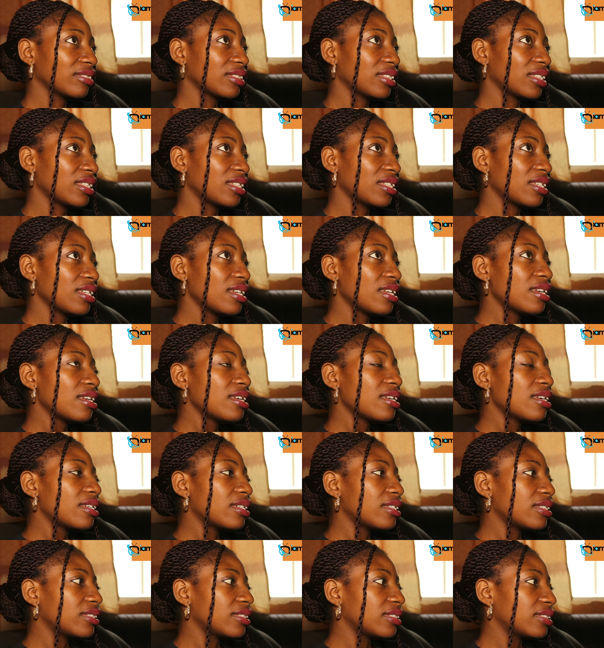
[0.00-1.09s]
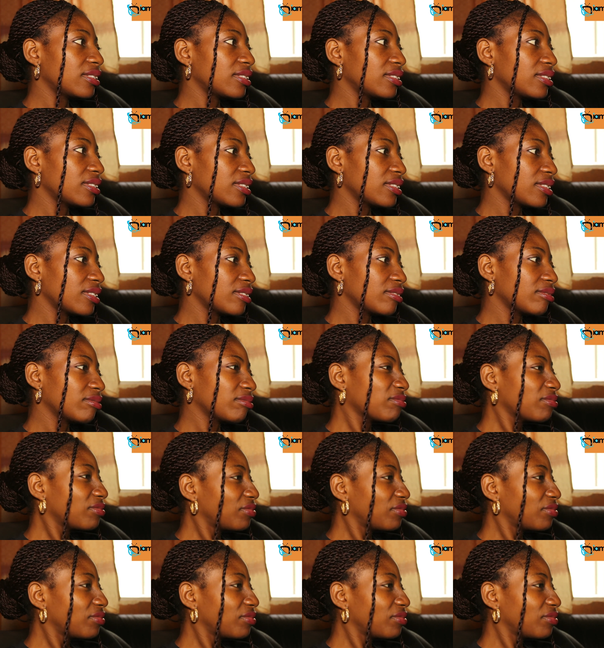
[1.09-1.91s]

Nobody speaks.